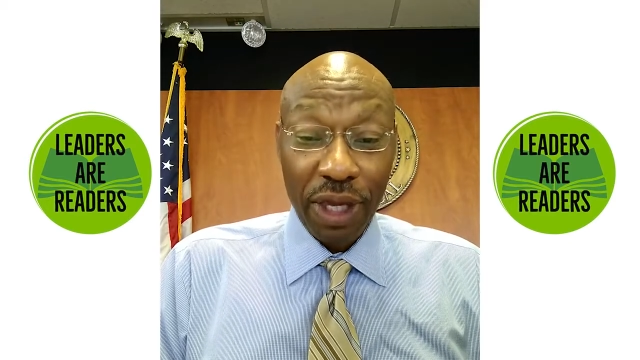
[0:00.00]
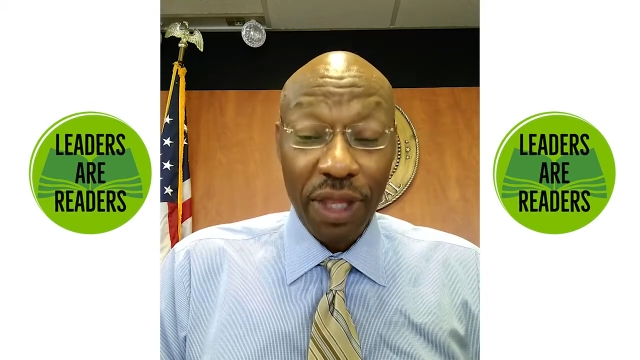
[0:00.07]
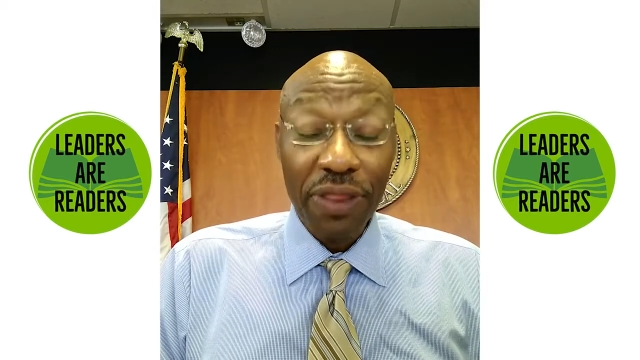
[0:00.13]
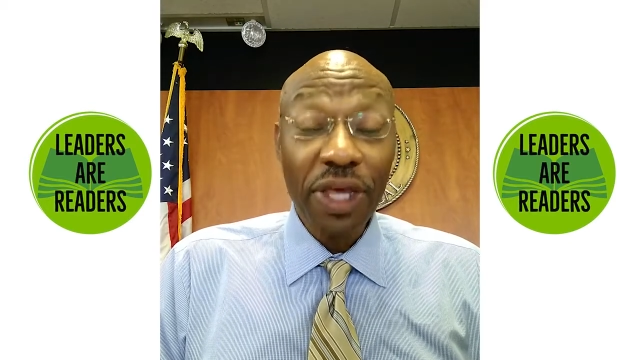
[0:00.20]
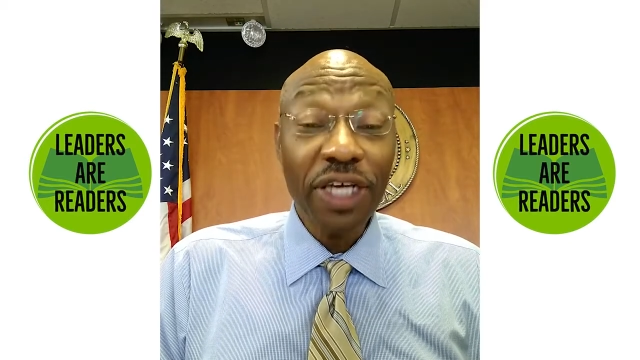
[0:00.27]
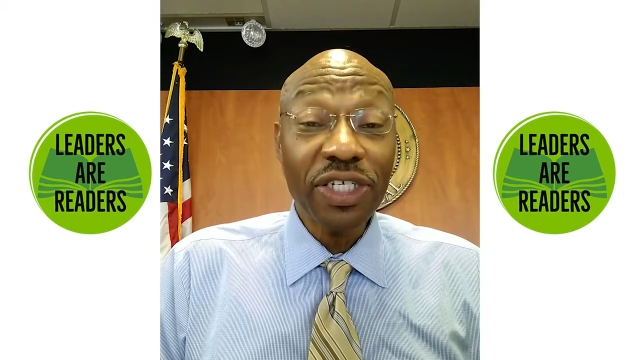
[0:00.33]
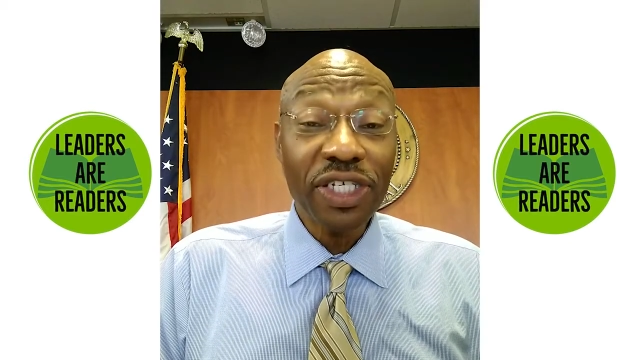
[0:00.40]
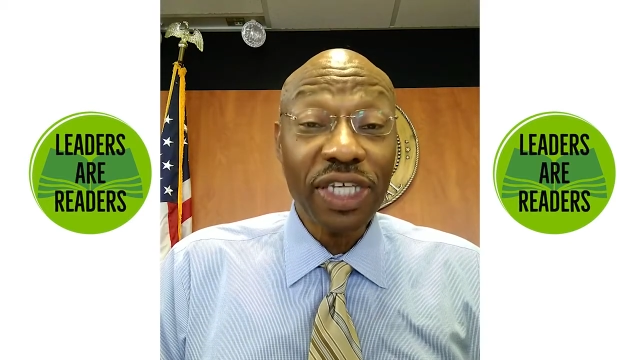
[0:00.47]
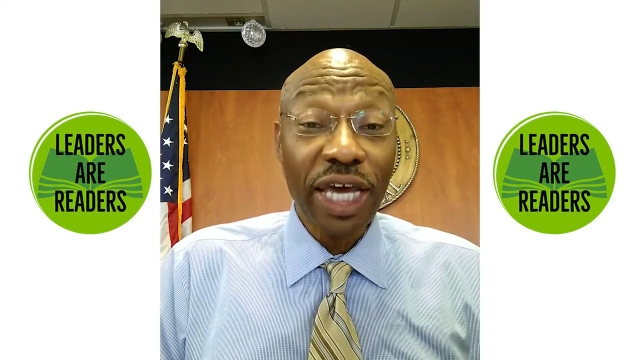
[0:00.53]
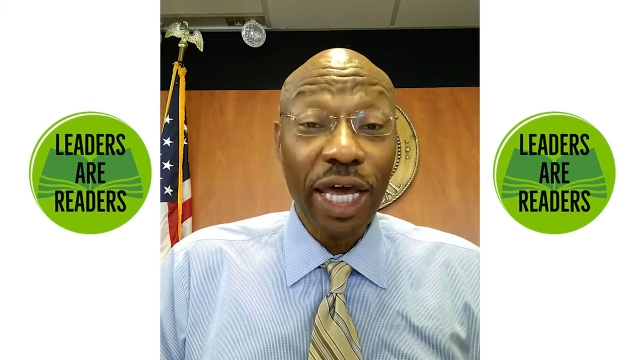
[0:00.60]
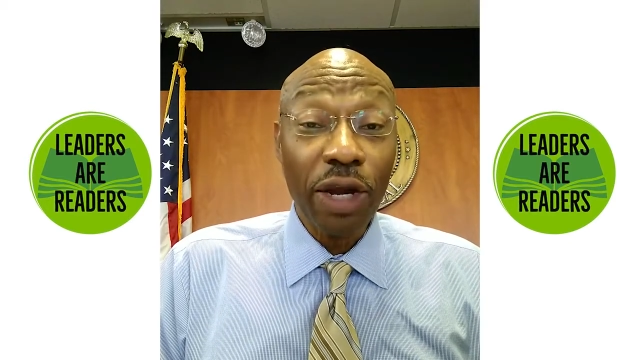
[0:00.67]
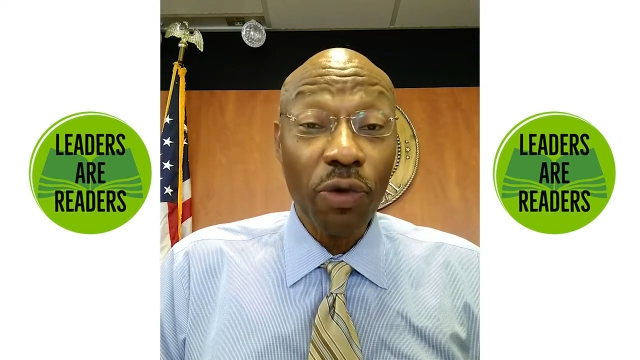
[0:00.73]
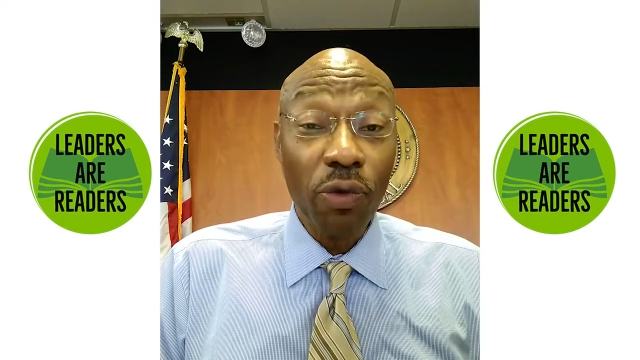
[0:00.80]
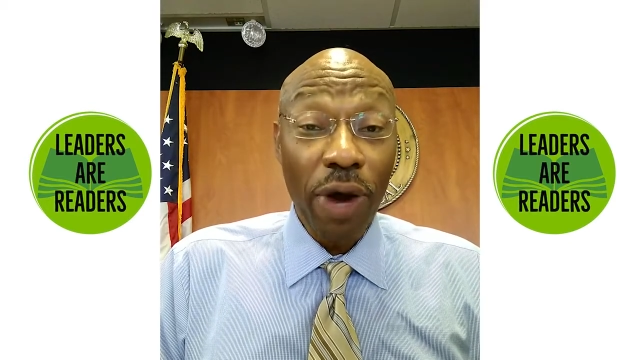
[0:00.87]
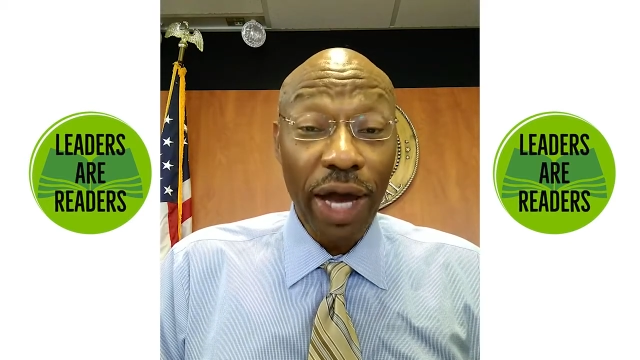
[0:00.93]
They
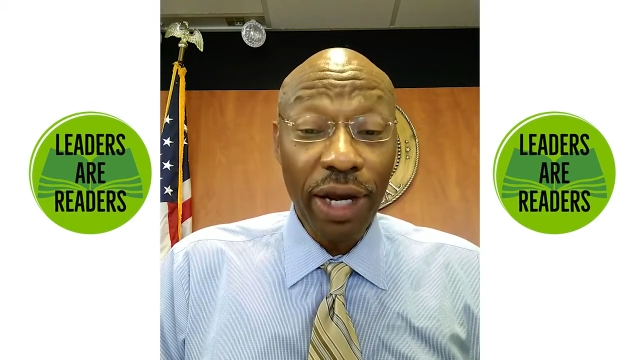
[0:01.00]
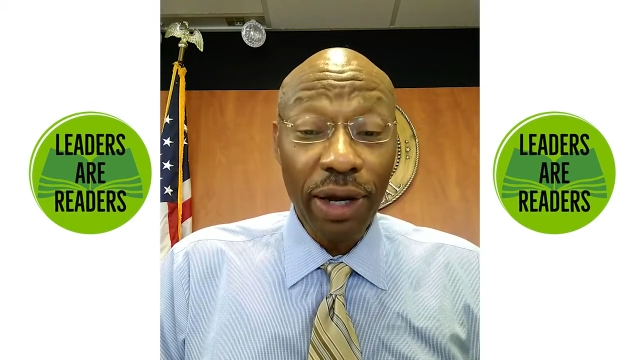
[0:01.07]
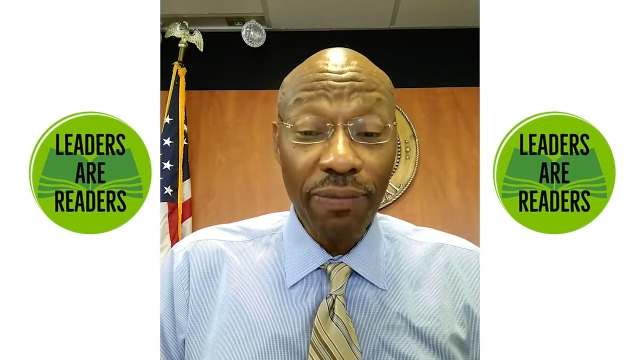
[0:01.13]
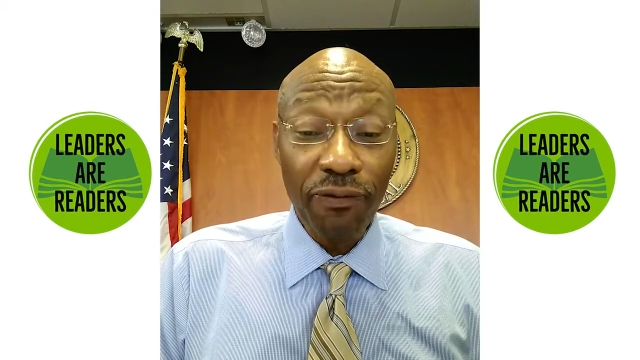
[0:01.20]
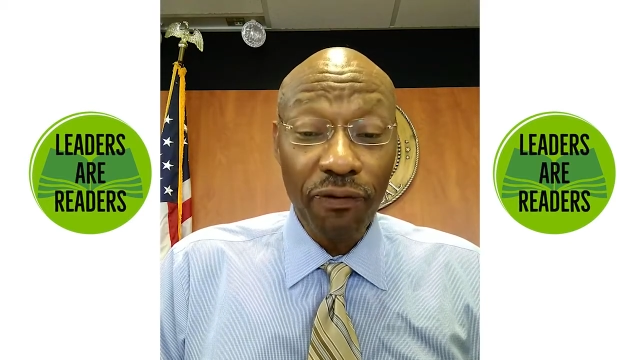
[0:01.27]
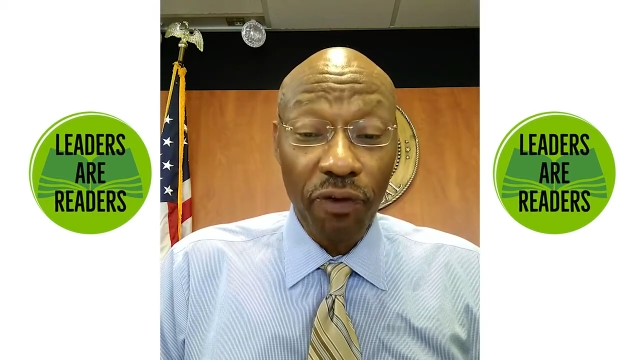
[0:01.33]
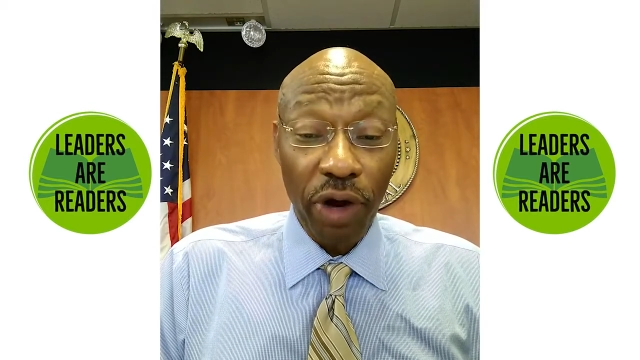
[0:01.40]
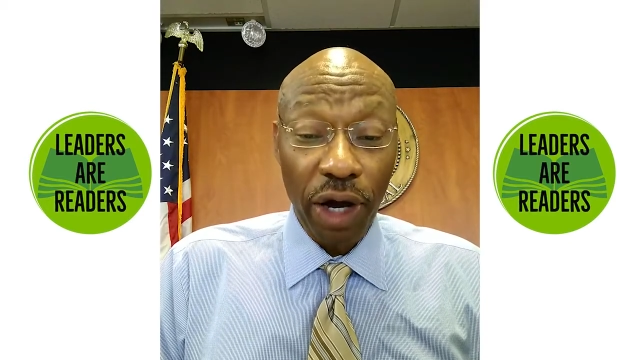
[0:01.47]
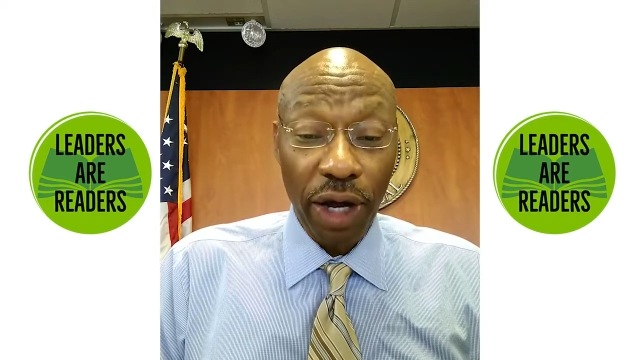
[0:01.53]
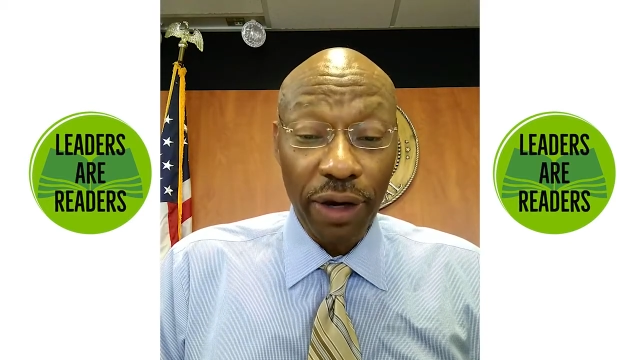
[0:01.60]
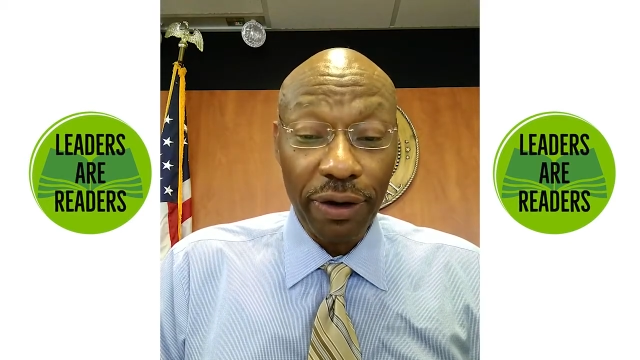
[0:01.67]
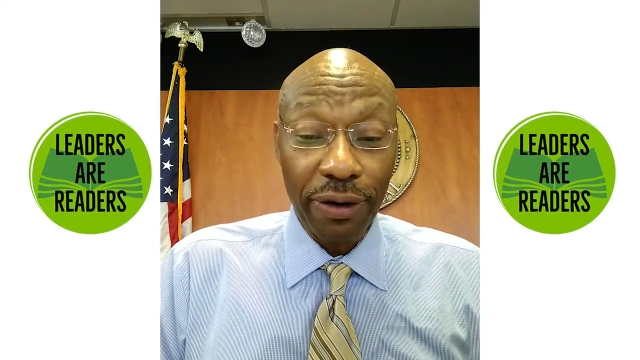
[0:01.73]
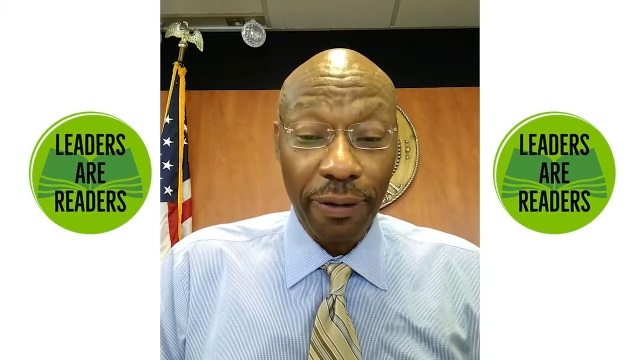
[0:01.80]
sat right up front.